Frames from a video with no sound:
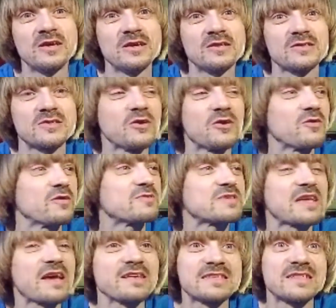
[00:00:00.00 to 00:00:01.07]
So it was
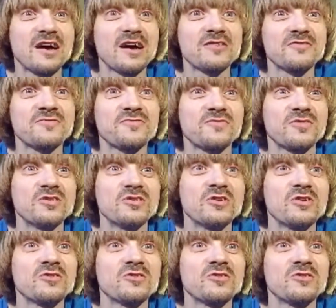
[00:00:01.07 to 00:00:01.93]
kind of tough. You know,